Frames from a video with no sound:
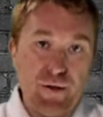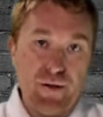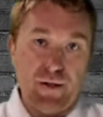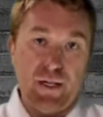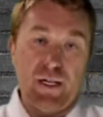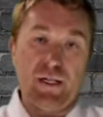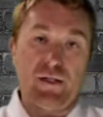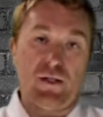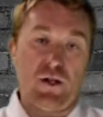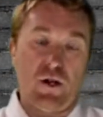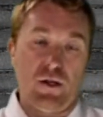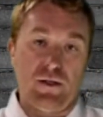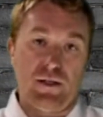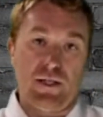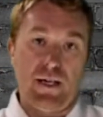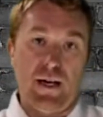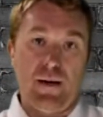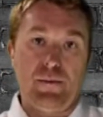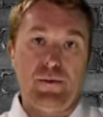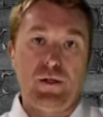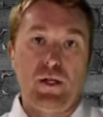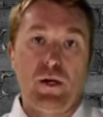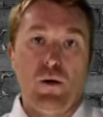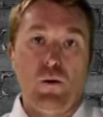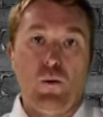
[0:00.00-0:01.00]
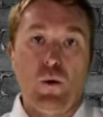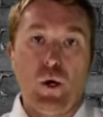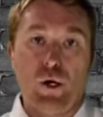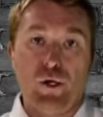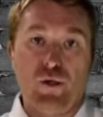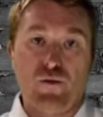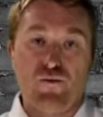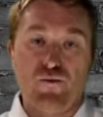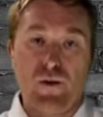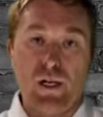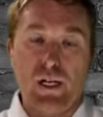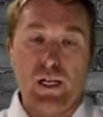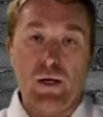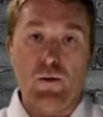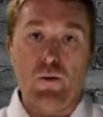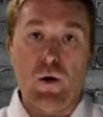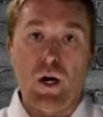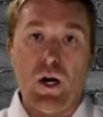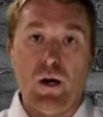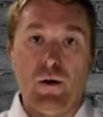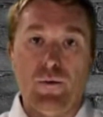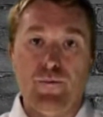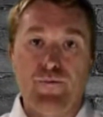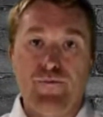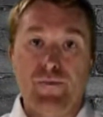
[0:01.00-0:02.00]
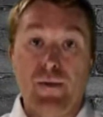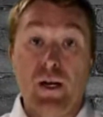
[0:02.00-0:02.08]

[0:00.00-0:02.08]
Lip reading: of these concepts works really well.